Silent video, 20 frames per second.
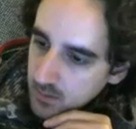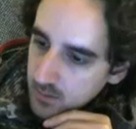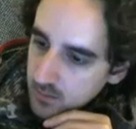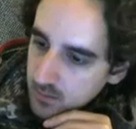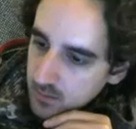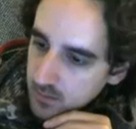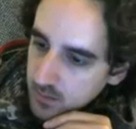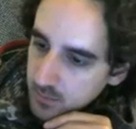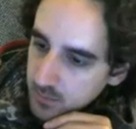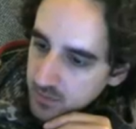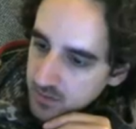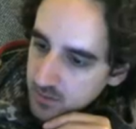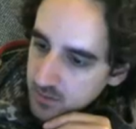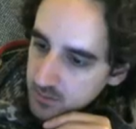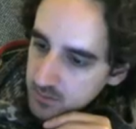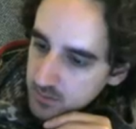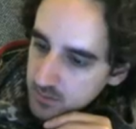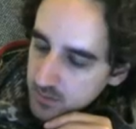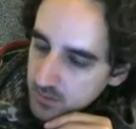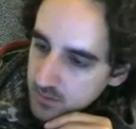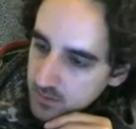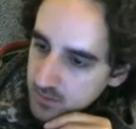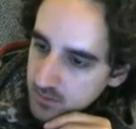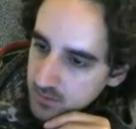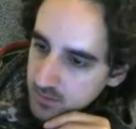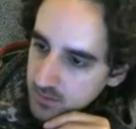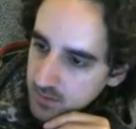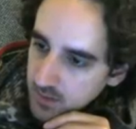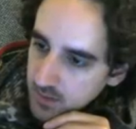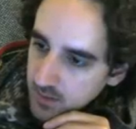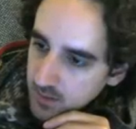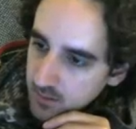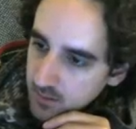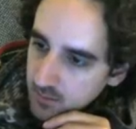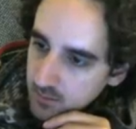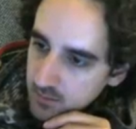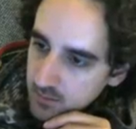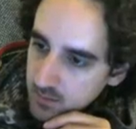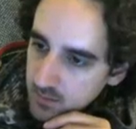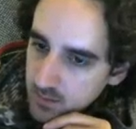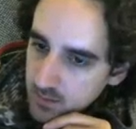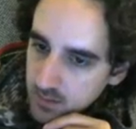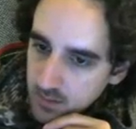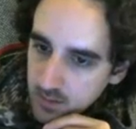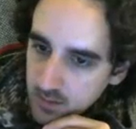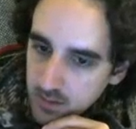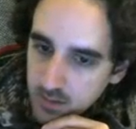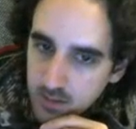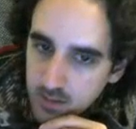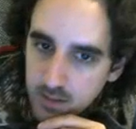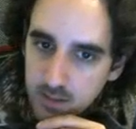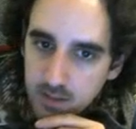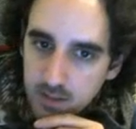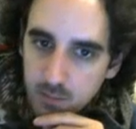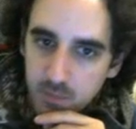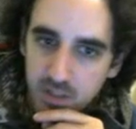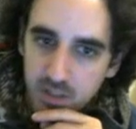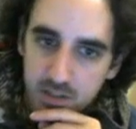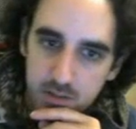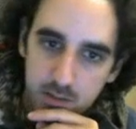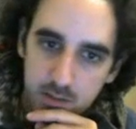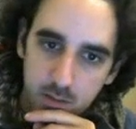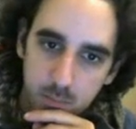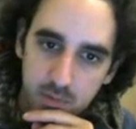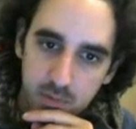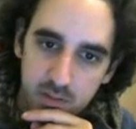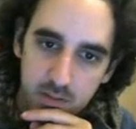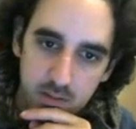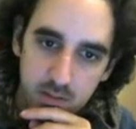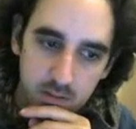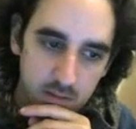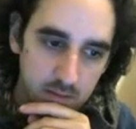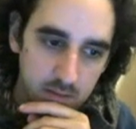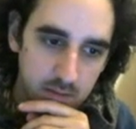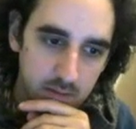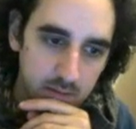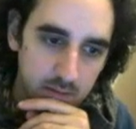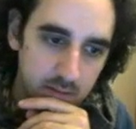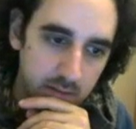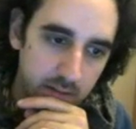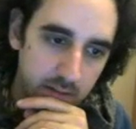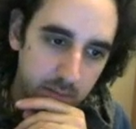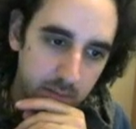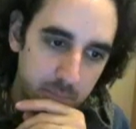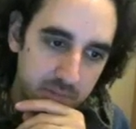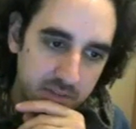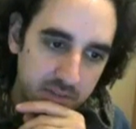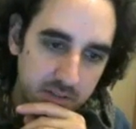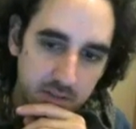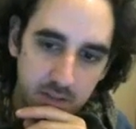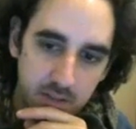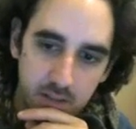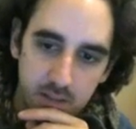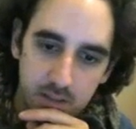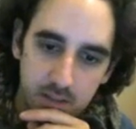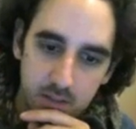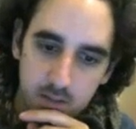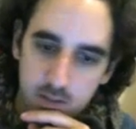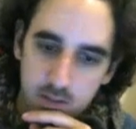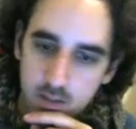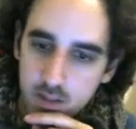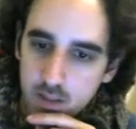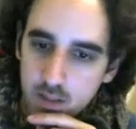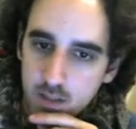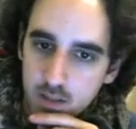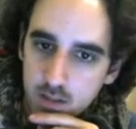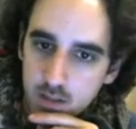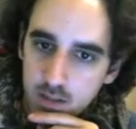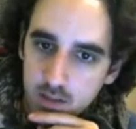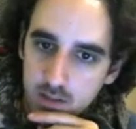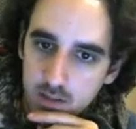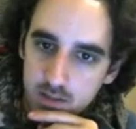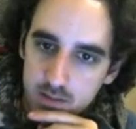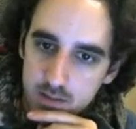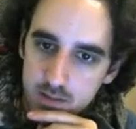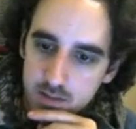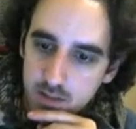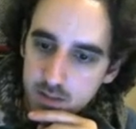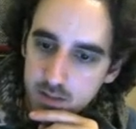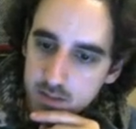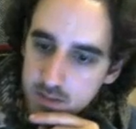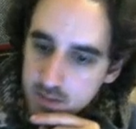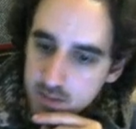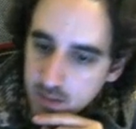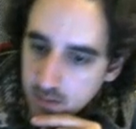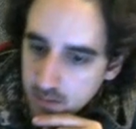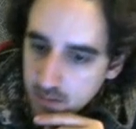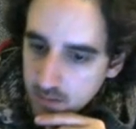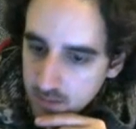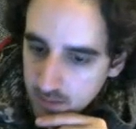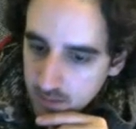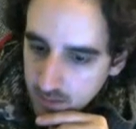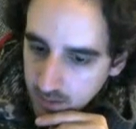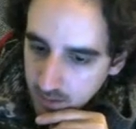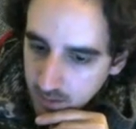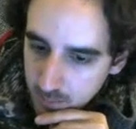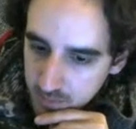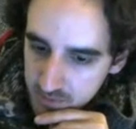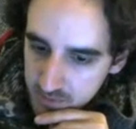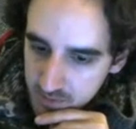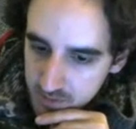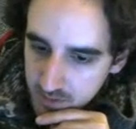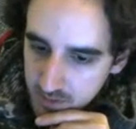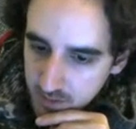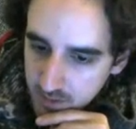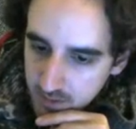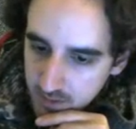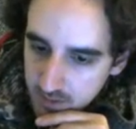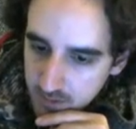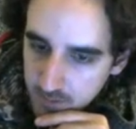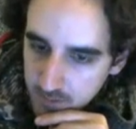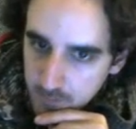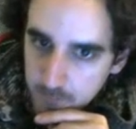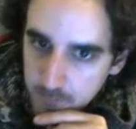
So let me turn this down. Let me actually open the hypershade. Let's check this out in the hypershade.